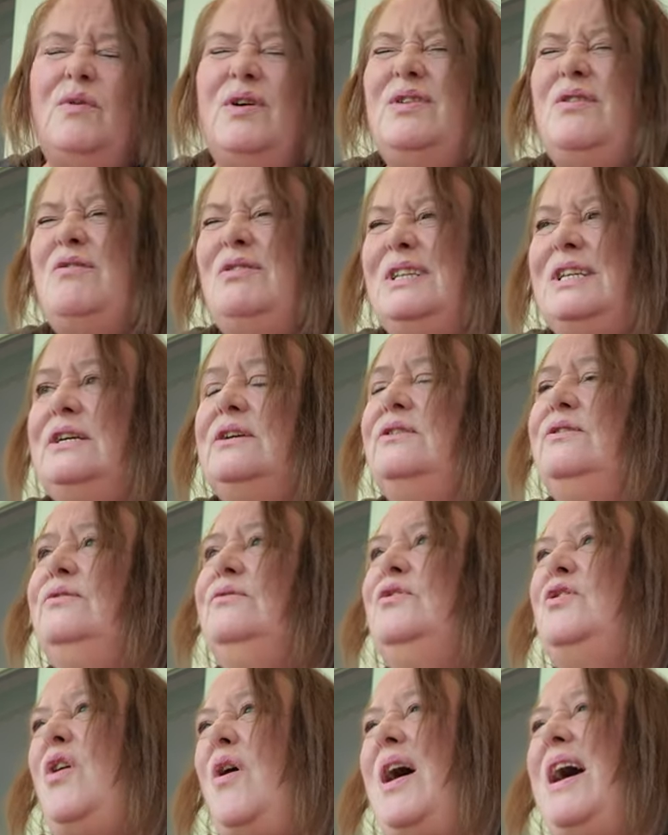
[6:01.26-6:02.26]
well, not
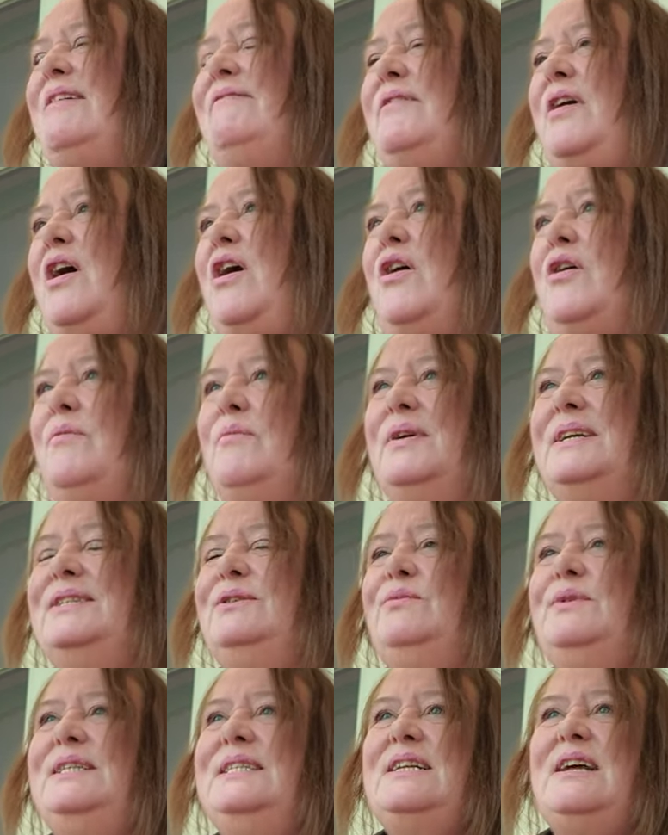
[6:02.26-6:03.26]
to not have a home.
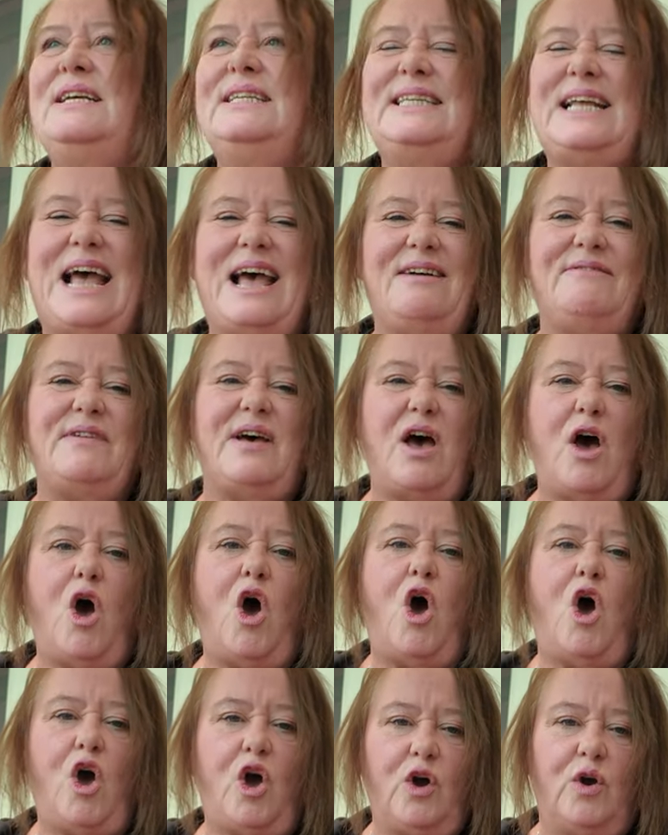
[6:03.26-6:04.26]
It's always nice to have a
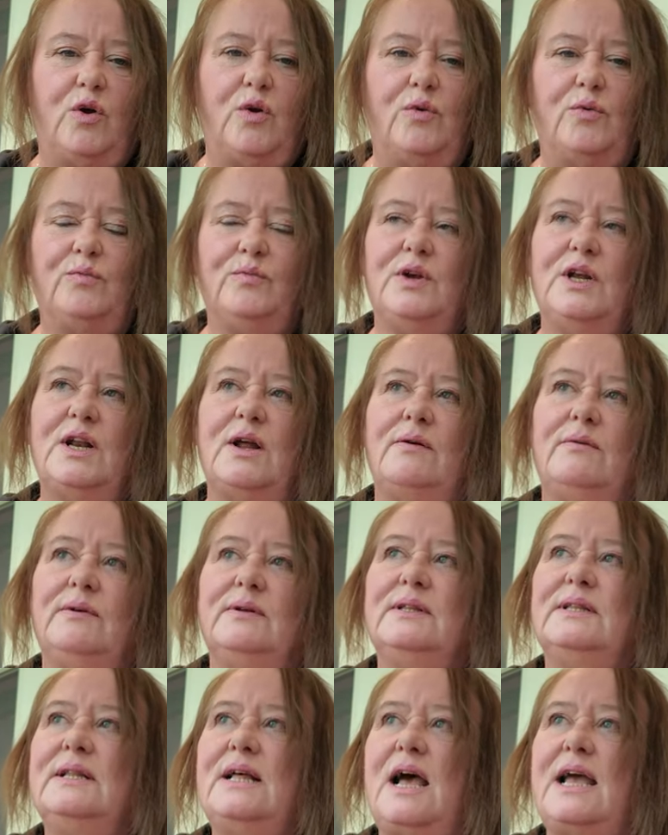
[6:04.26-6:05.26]
home. You
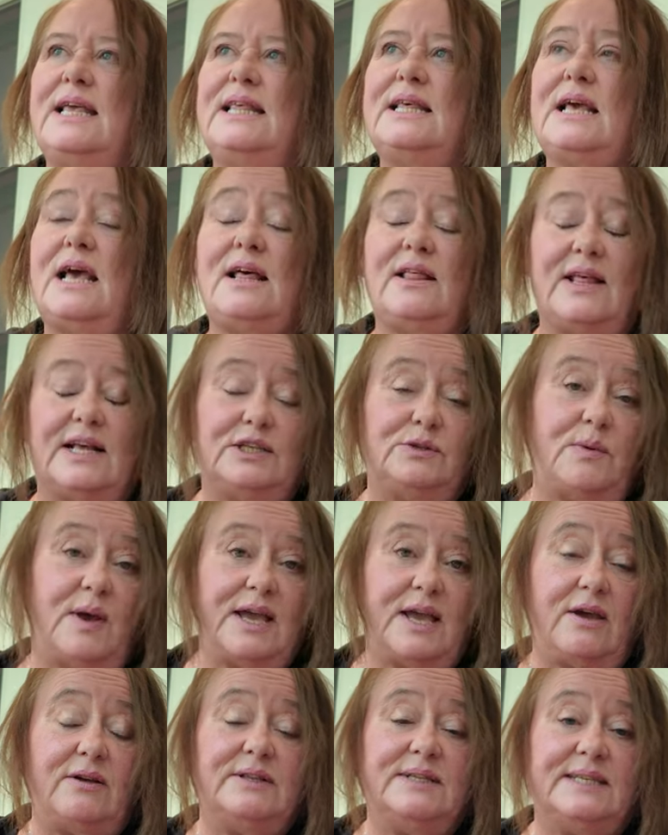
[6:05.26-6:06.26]
know, like that's why
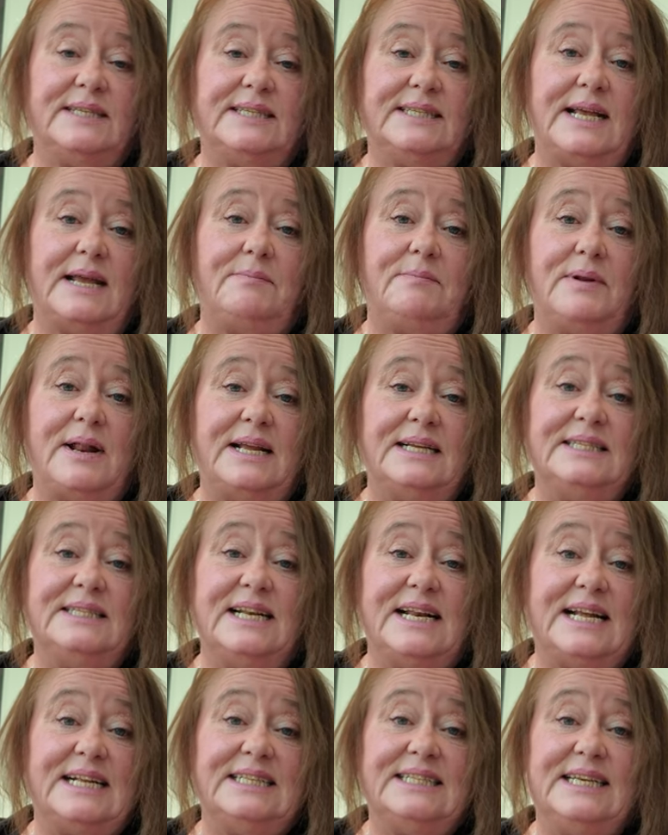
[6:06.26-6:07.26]
I go to the same place
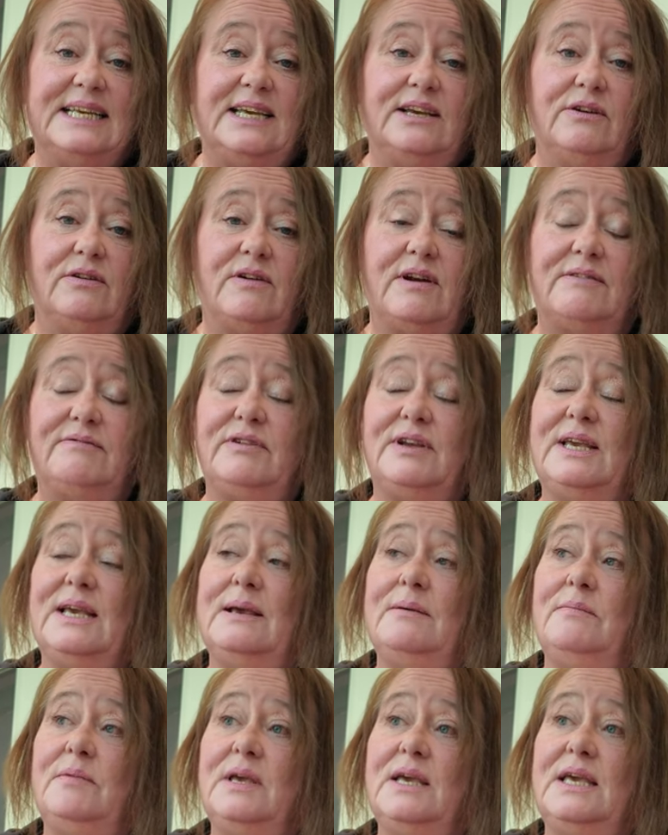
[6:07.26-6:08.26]
in Antigua every
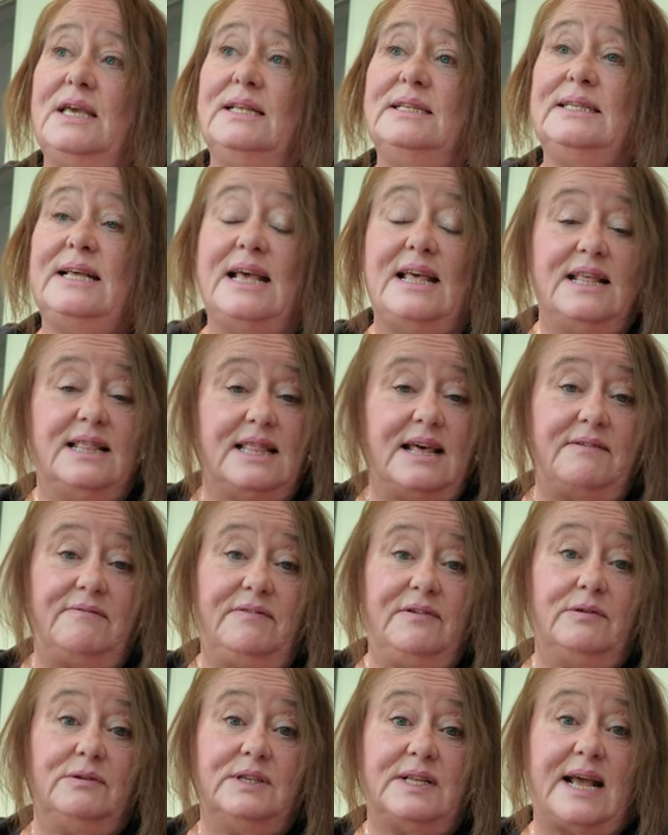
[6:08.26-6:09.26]
year because that
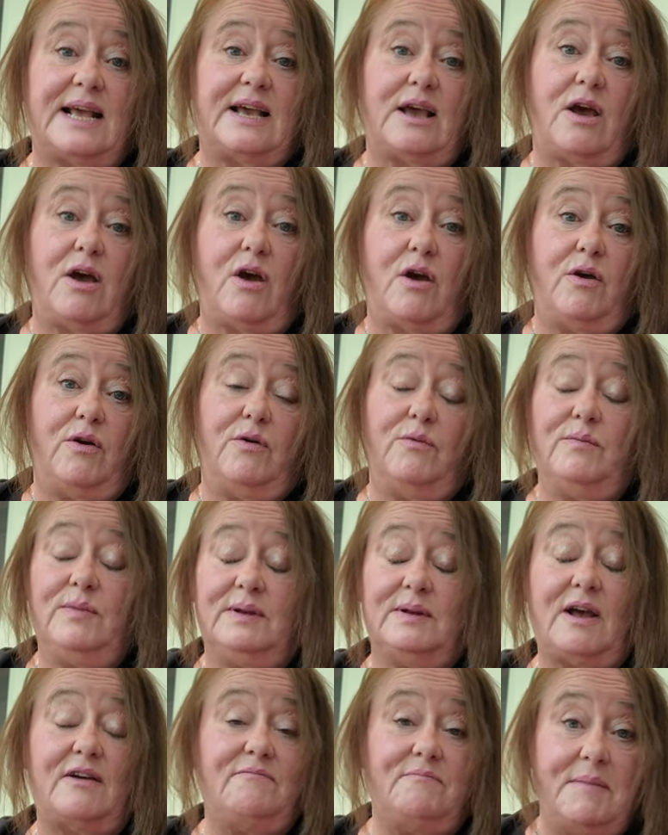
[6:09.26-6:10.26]
feels like a home.
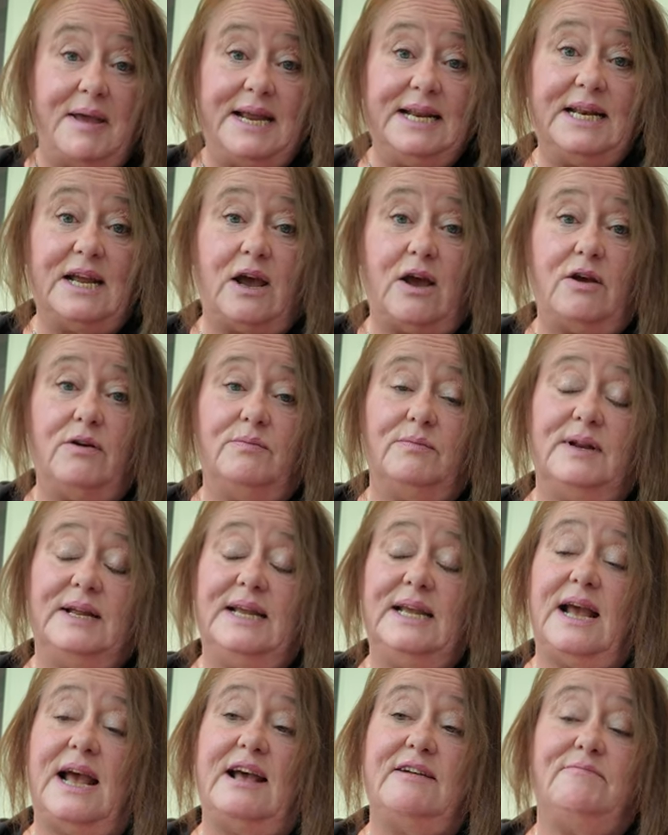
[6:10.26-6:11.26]
I've made it
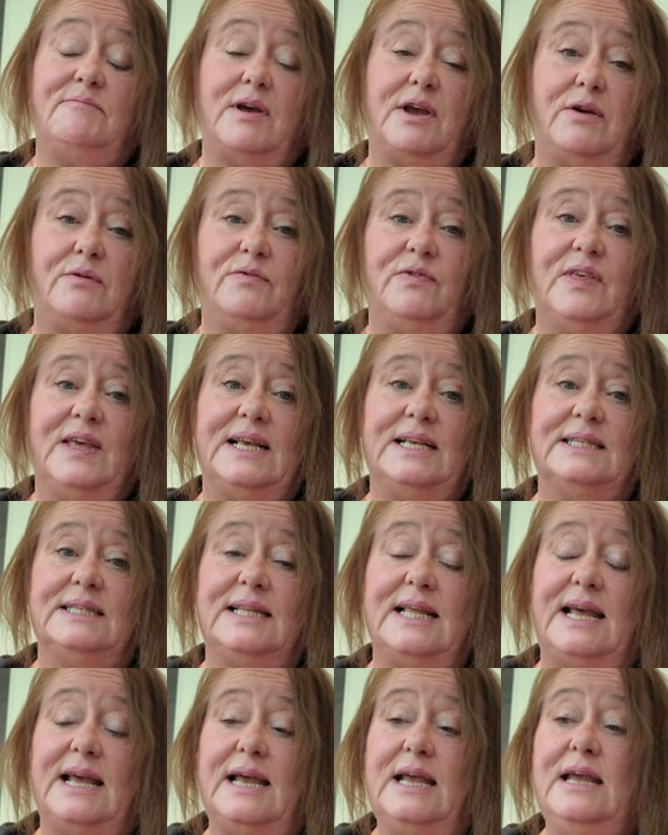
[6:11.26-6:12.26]
homely. I have my own things
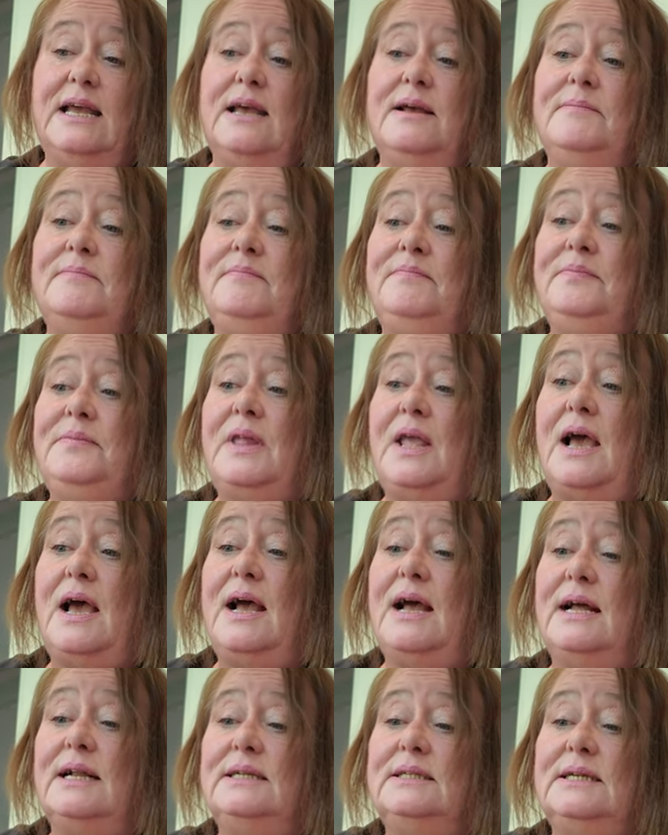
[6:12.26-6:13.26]
there,
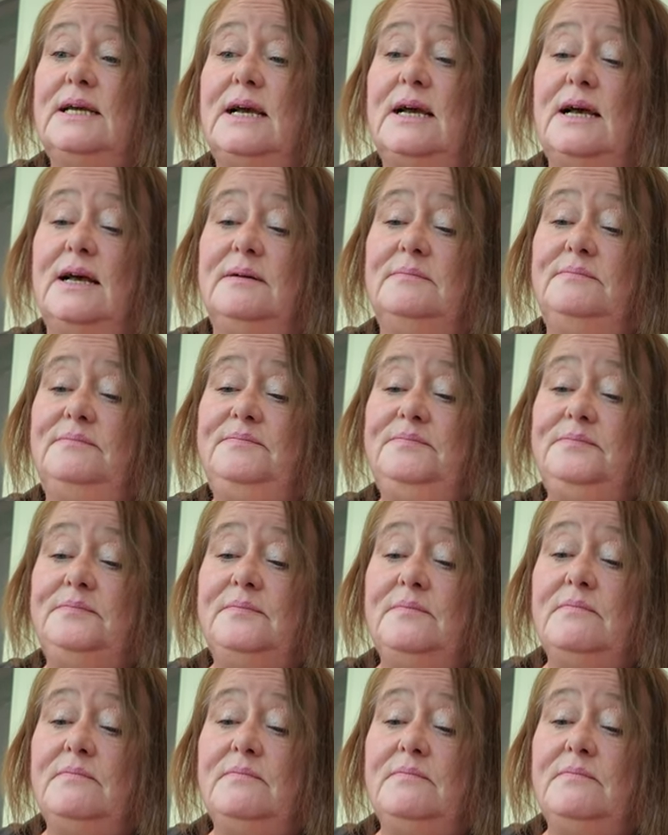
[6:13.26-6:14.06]
and um,